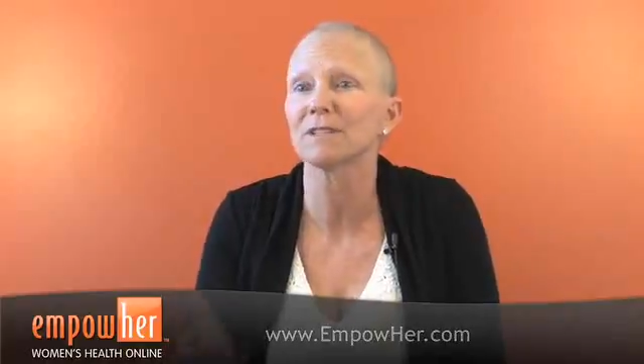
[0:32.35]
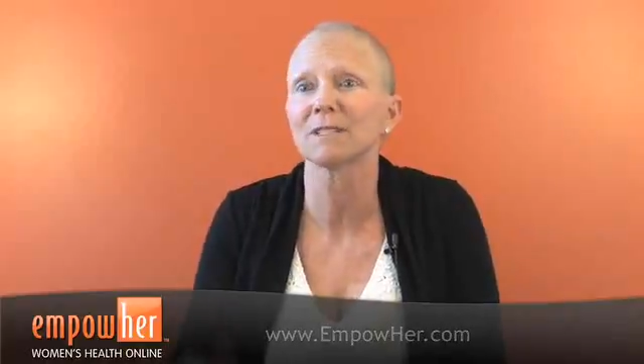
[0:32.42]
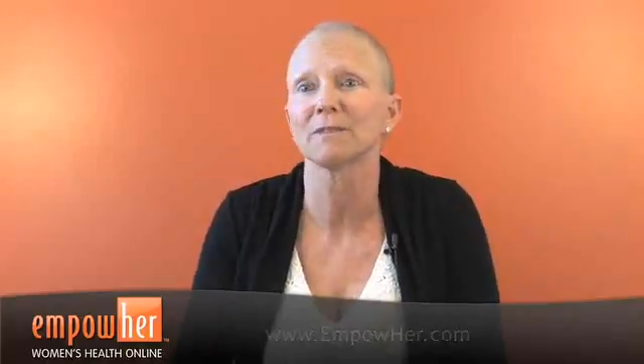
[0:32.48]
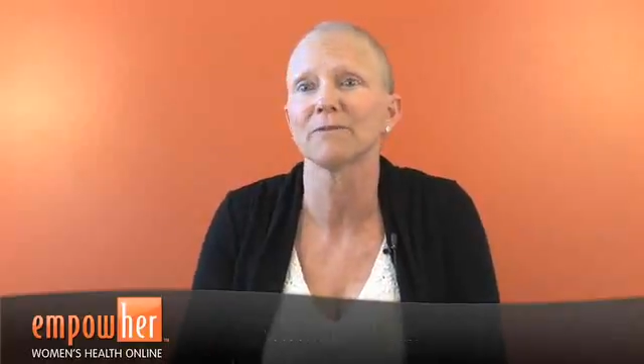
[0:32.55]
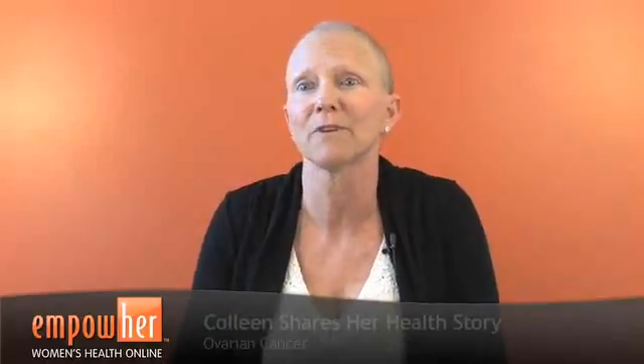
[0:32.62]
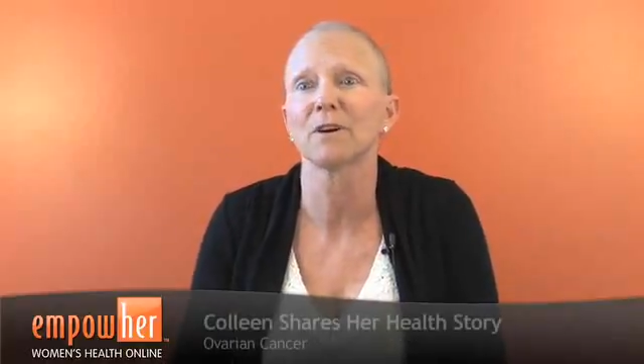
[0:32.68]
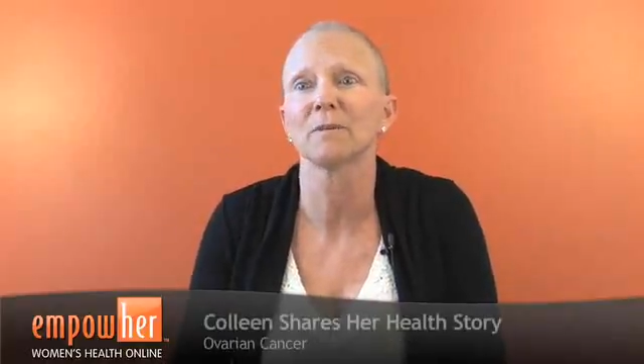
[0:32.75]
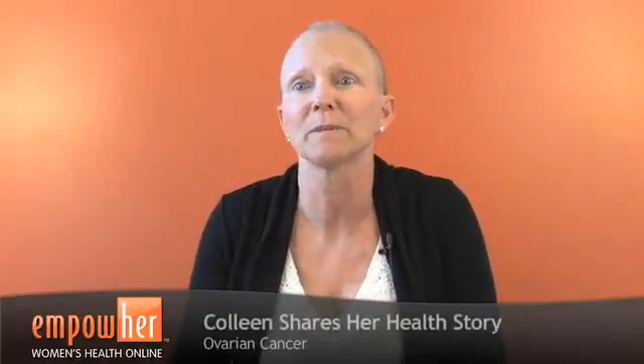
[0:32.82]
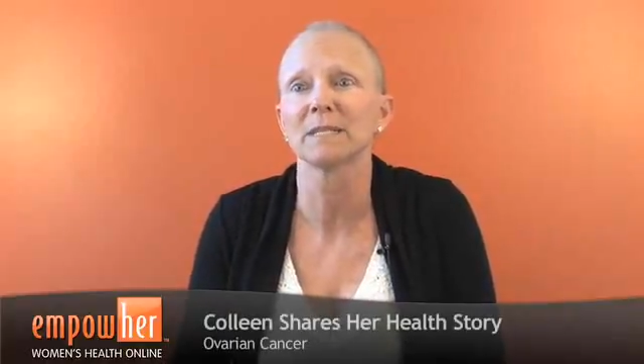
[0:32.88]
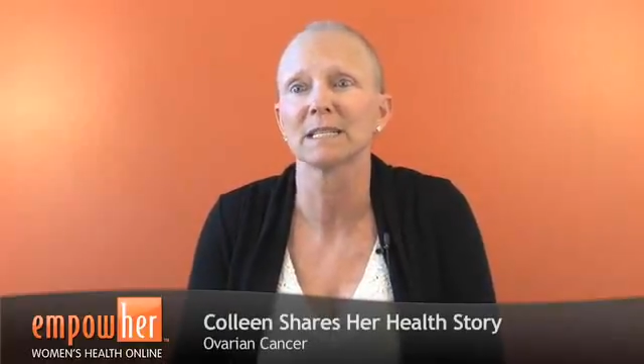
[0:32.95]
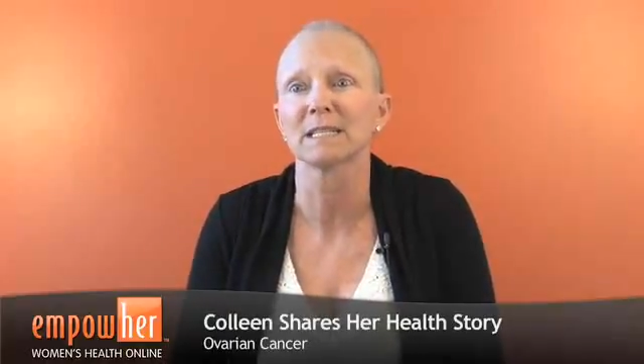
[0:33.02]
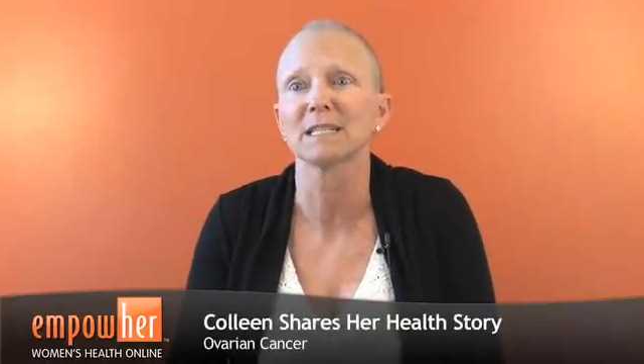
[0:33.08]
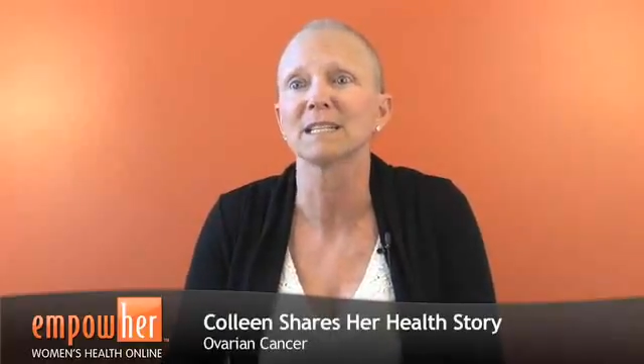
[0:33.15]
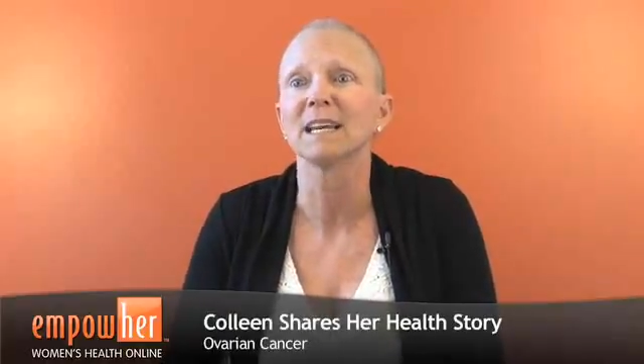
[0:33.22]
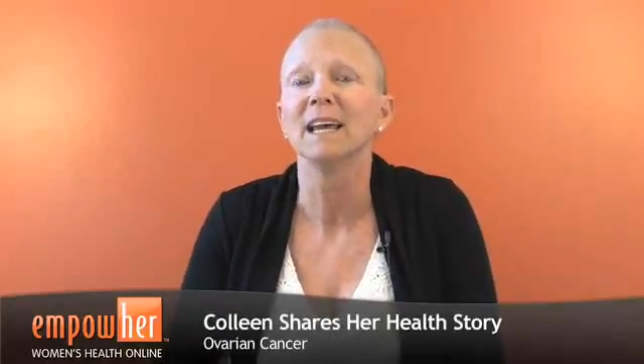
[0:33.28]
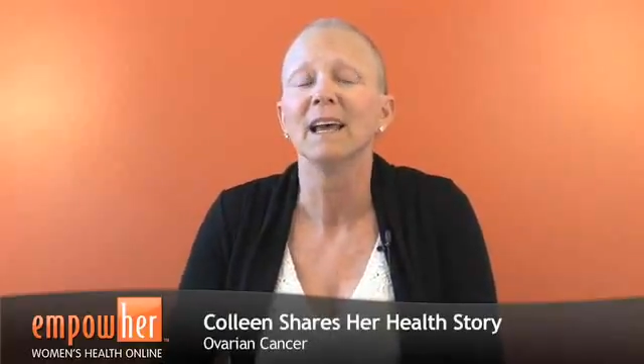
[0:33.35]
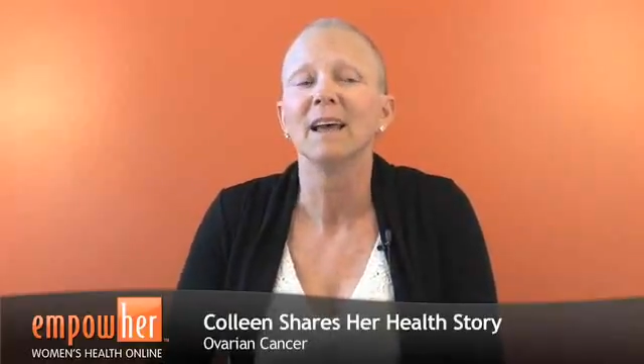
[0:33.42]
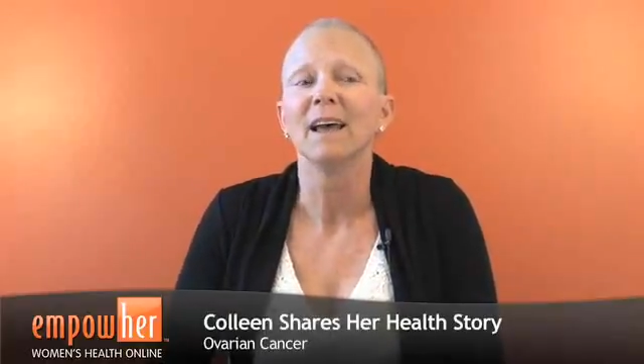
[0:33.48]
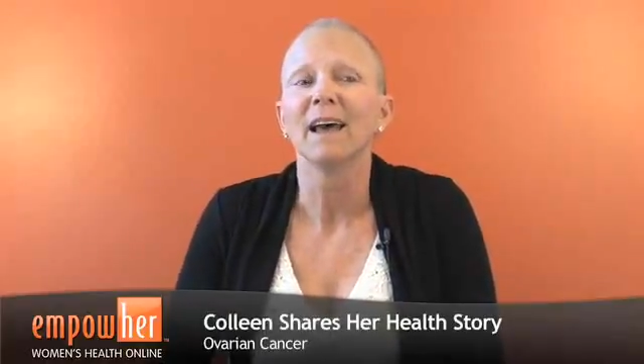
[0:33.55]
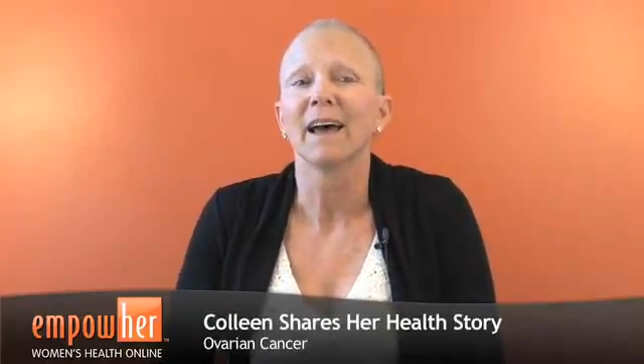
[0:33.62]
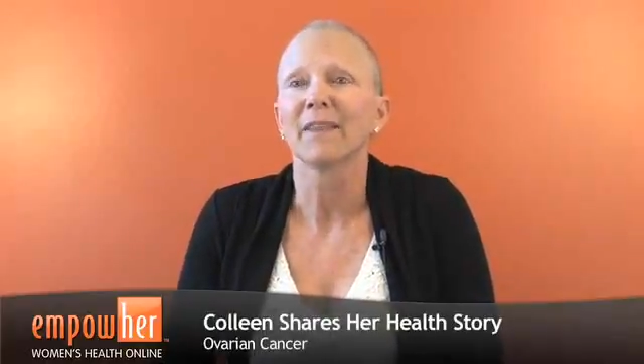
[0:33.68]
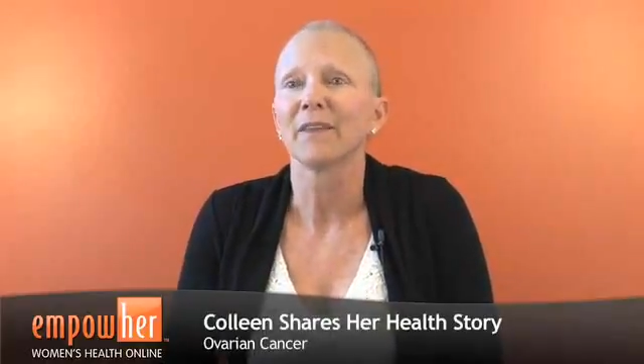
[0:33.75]
is a pharmacist
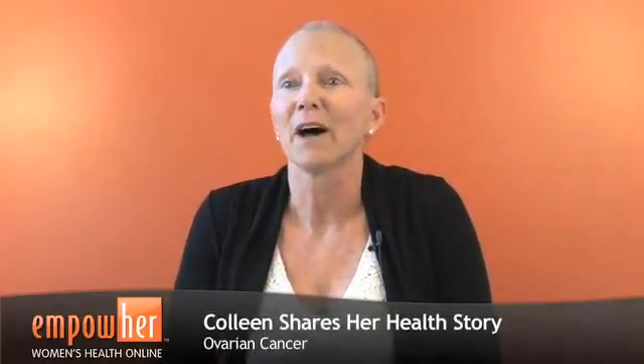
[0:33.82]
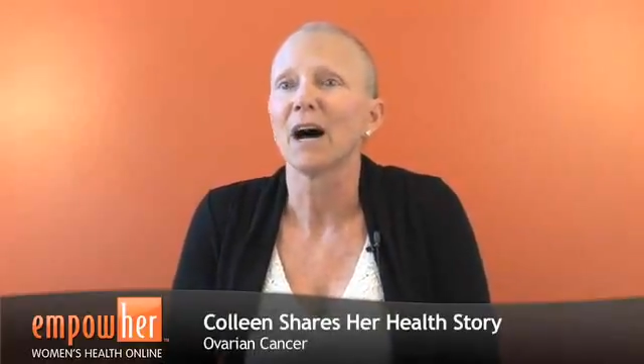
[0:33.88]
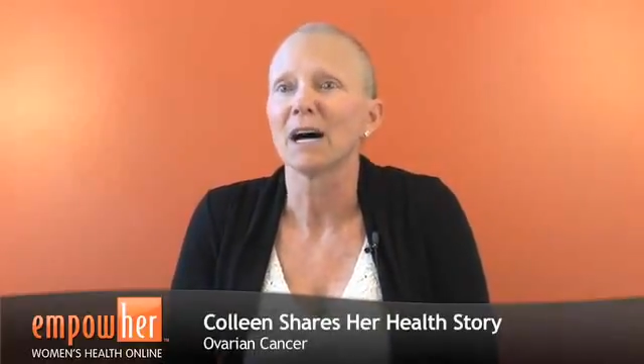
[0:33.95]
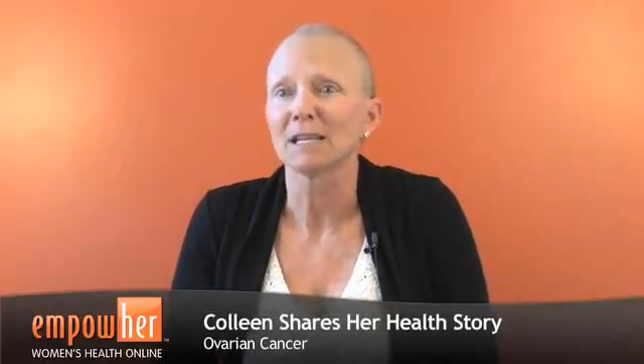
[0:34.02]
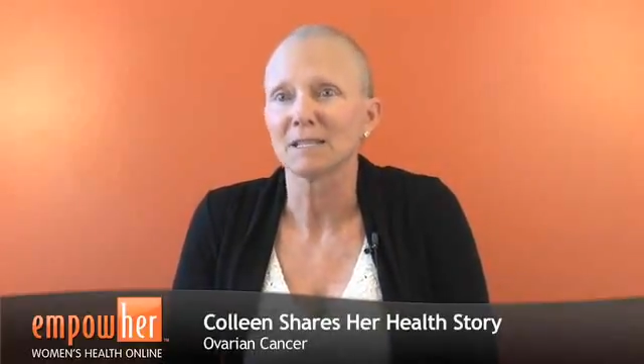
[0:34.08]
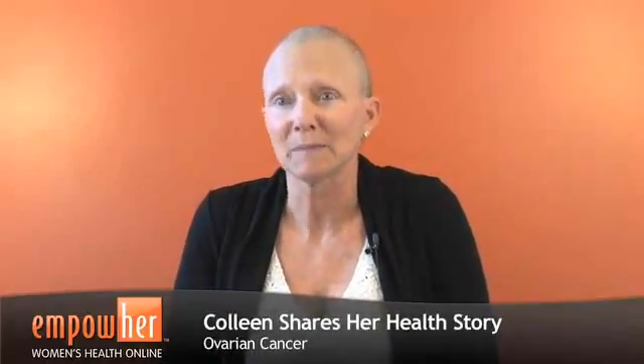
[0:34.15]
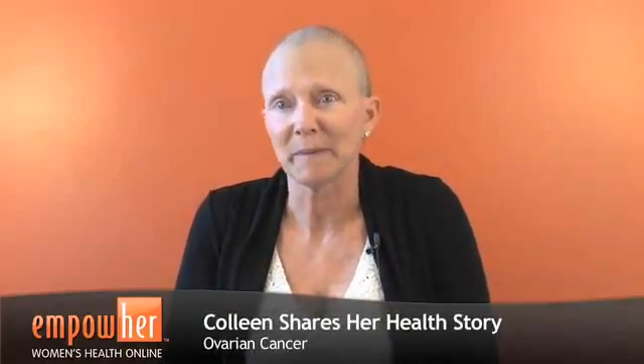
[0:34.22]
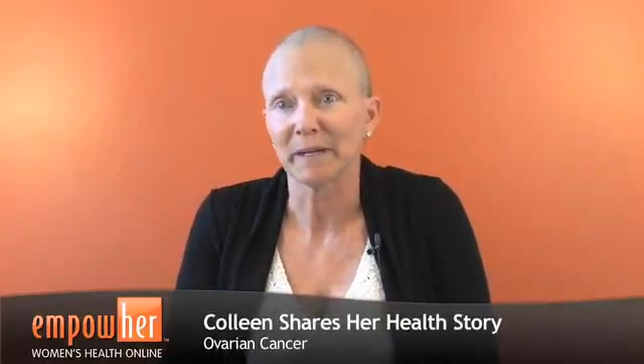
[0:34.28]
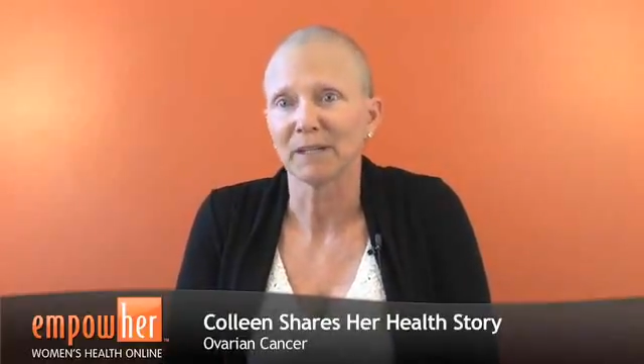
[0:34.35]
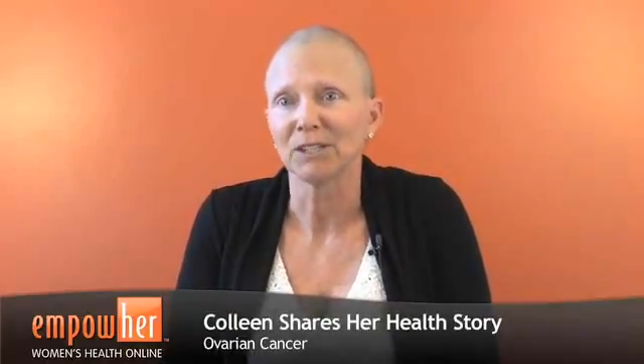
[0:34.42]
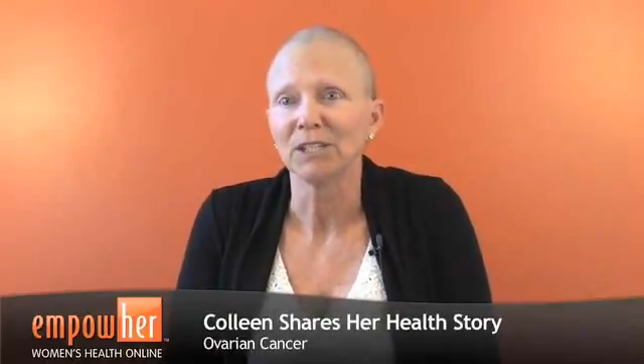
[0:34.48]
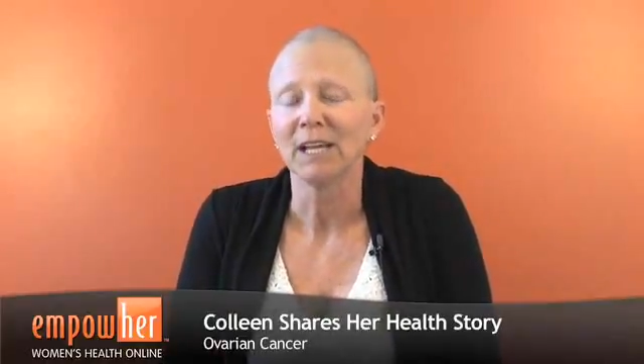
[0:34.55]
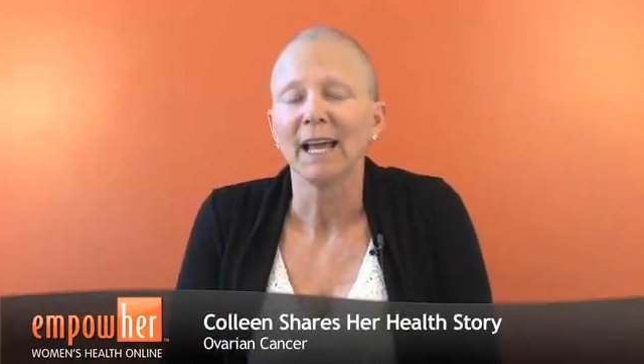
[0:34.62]
at the hospital.